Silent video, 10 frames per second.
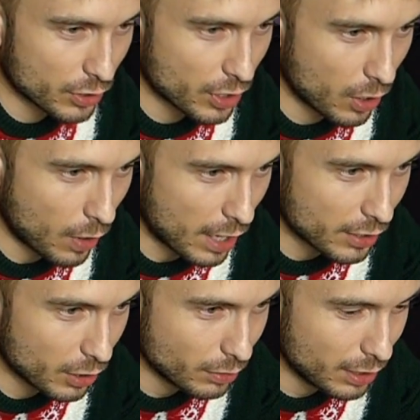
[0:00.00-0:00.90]
So
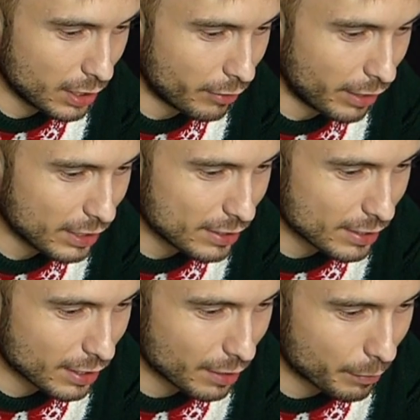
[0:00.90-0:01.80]
I know the
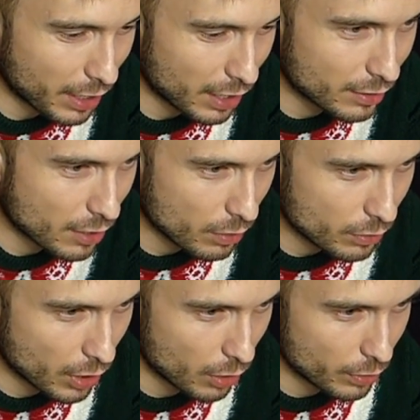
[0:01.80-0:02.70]
lyrics, but I
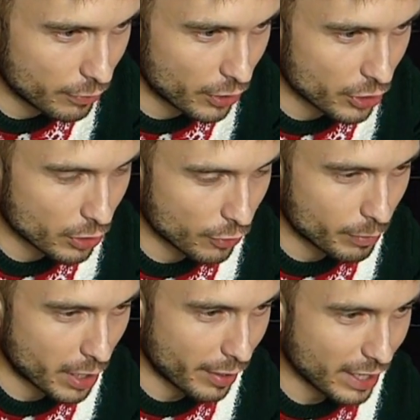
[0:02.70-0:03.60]
don't know the version
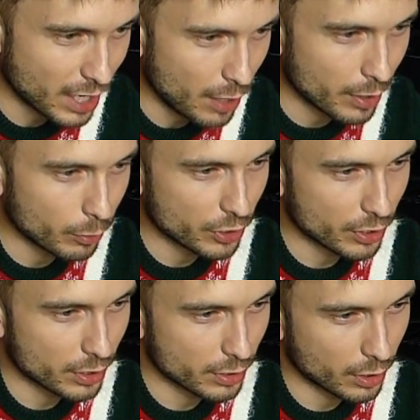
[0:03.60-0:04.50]
of Mariah Carey, which
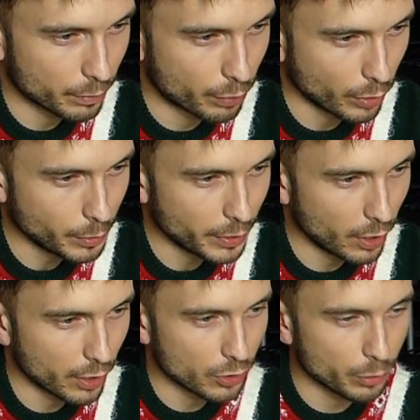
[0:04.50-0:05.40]
is probably
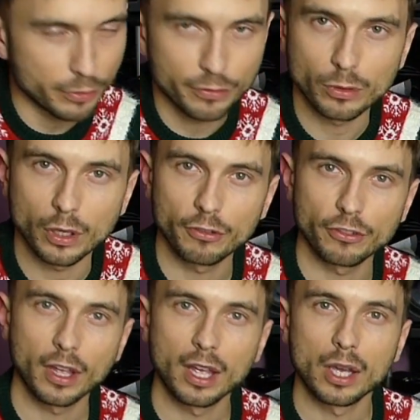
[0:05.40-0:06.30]
going to be full
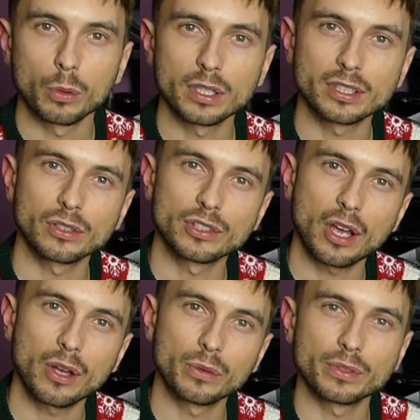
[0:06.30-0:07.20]
of whistle
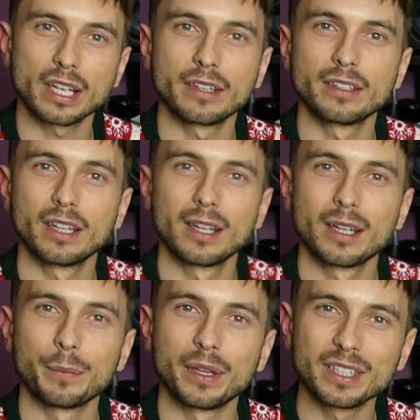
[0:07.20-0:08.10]
tones and
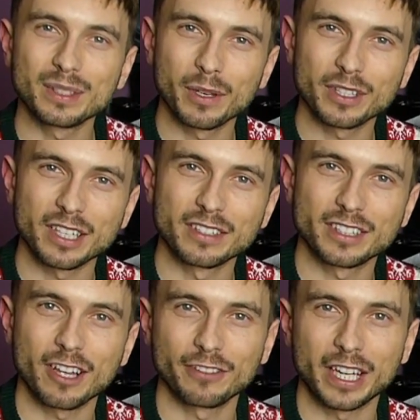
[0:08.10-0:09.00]
melismas and
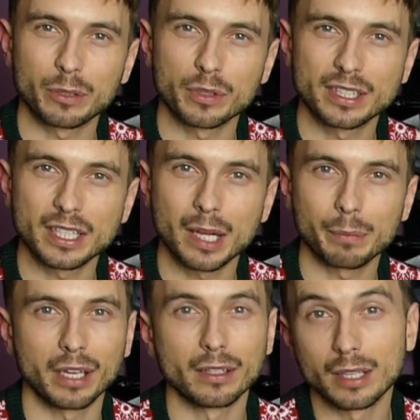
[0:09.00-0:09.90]
stuff like Christina,
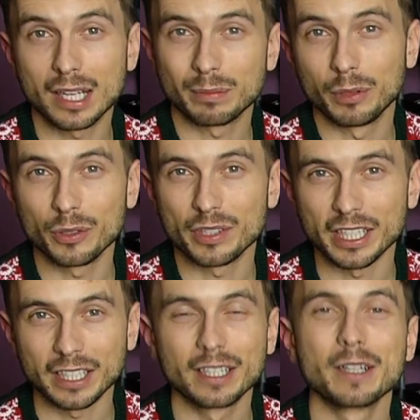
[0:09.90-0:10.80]
but less
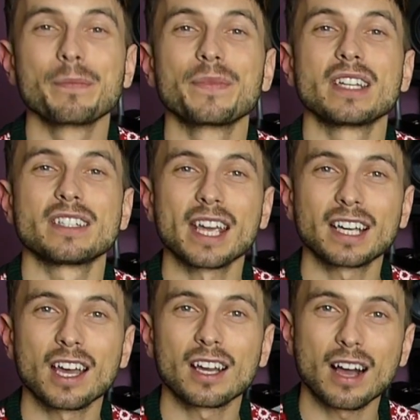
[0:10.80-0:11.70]
bluesy.
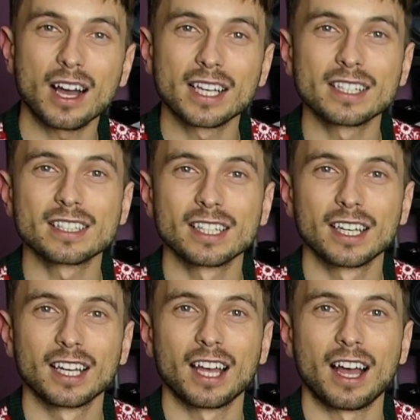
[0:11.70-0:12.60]
Take care, guys.
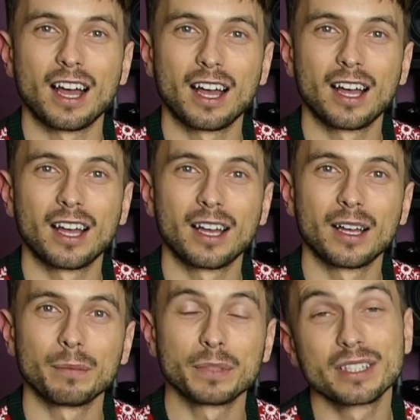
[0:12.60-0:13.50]

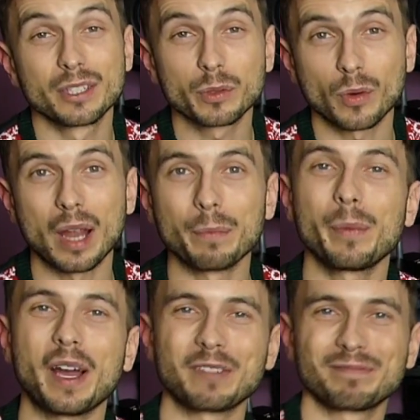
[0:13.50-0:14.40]
Please subscribe.
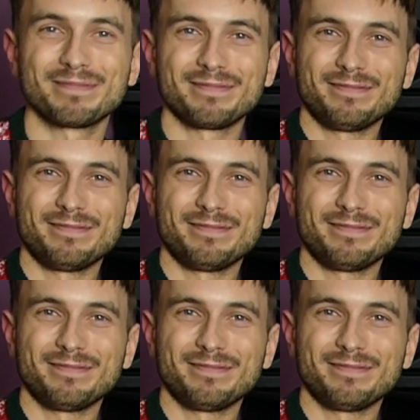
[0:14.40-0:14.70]
Bye-bye.